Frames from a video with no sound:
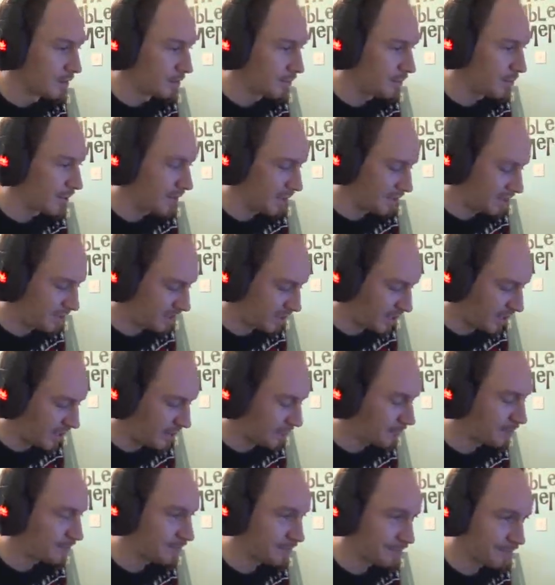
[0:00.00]
But
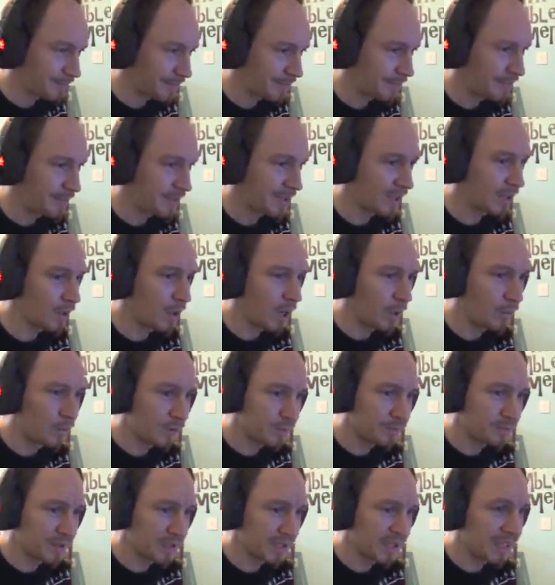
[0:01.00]
you know, I
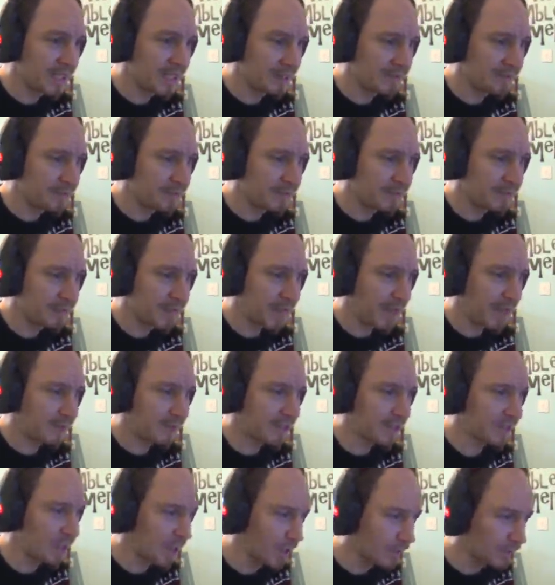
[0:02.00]
would believe that,
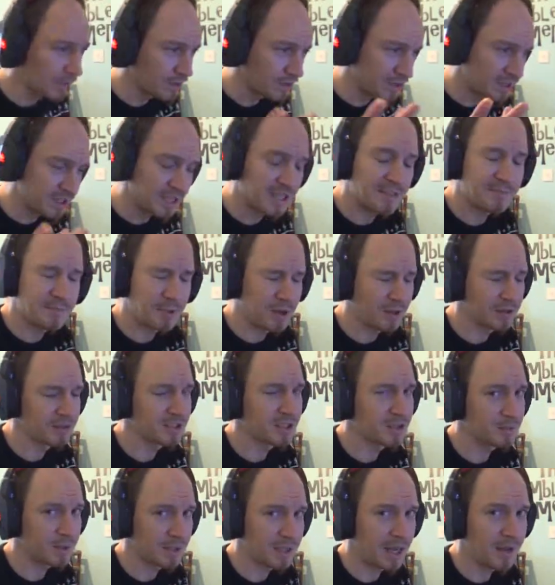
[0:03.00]
having known Steve
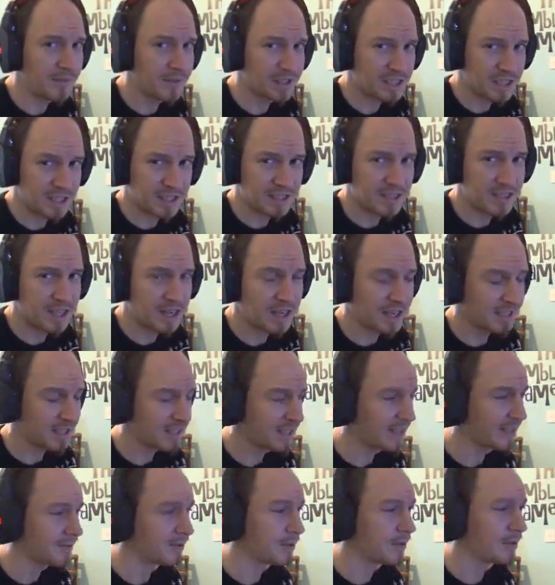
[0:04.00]
Pontin's work and having seen his
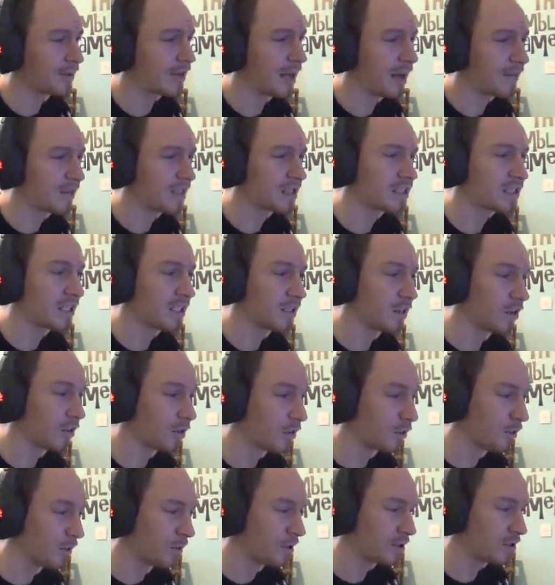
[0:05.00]
Tan-Y-Bwlch route and having seen
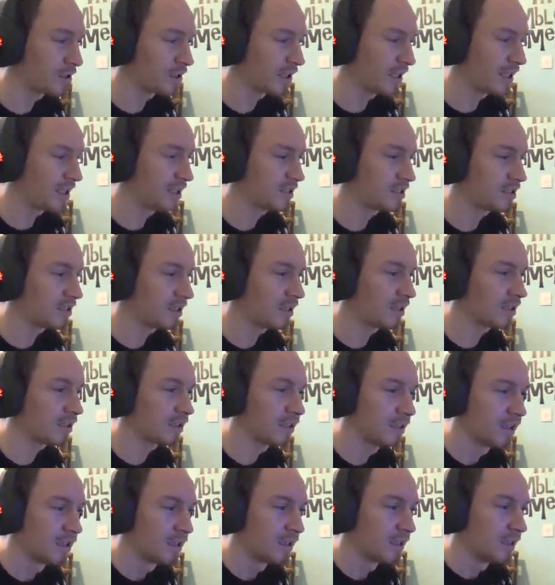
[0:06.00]
other routes that he's done
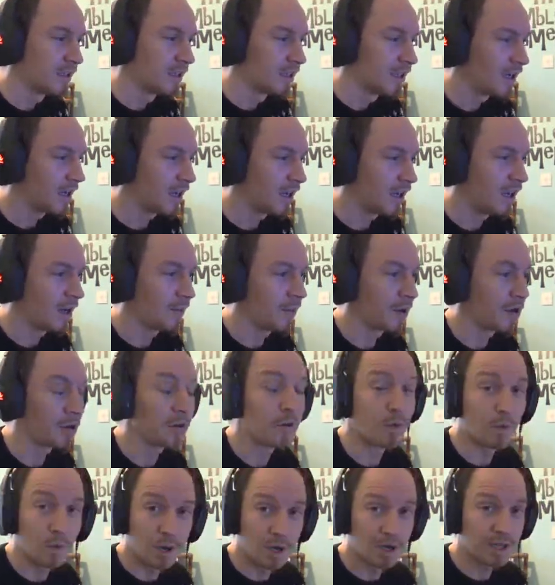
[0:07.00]
and
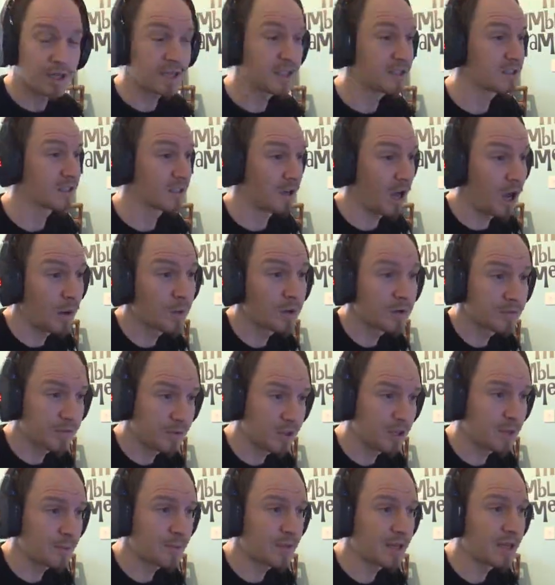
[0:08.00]
other work he's done, I would
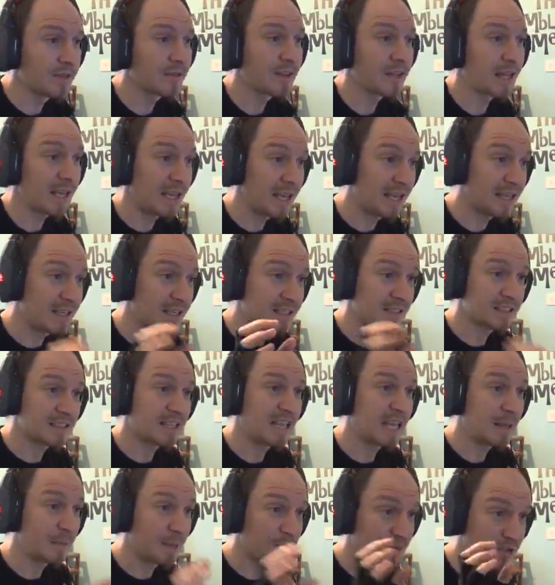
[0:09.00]
fully believe that he and his
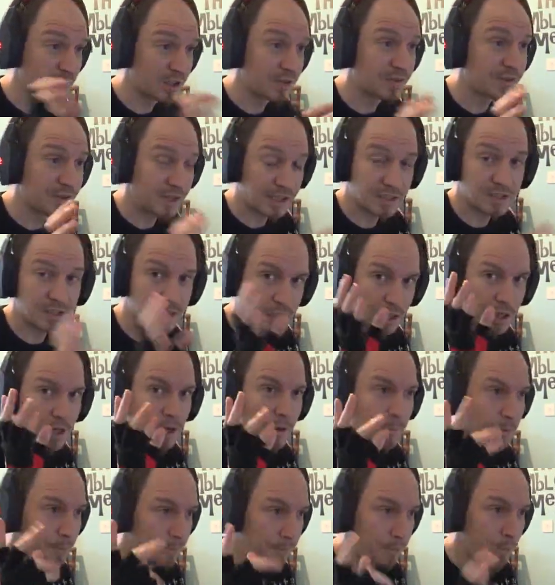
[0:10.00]
team have done this
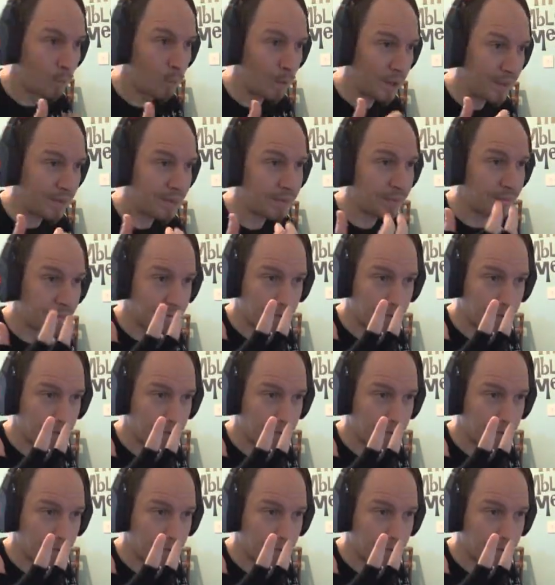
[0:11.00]
with